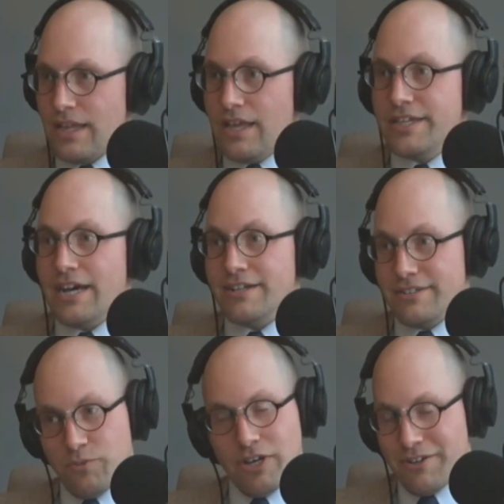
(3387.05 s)
Yeah.
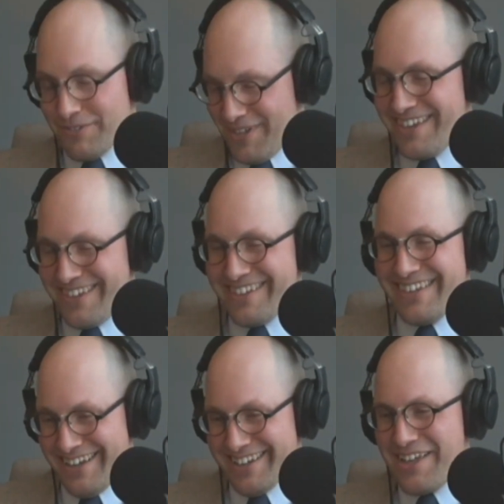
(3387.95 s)

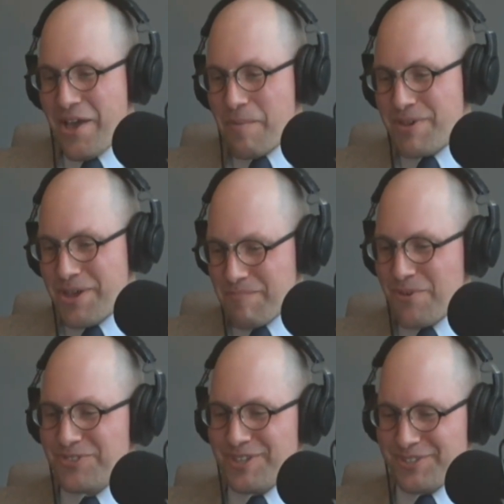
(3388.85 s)
Well,
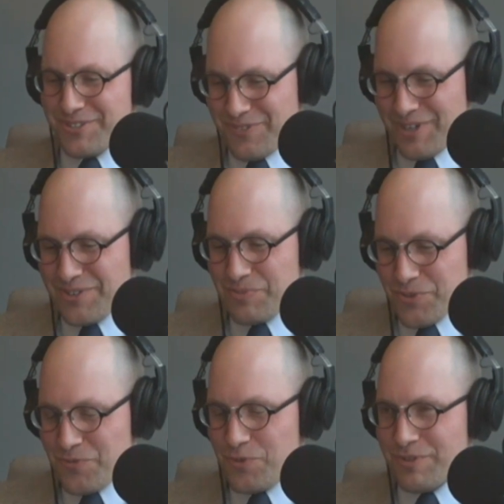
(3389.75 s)
most things in France are
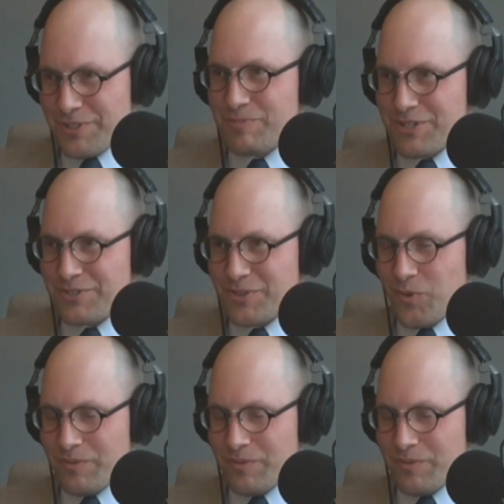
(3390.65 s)
beautiful, but especially the women.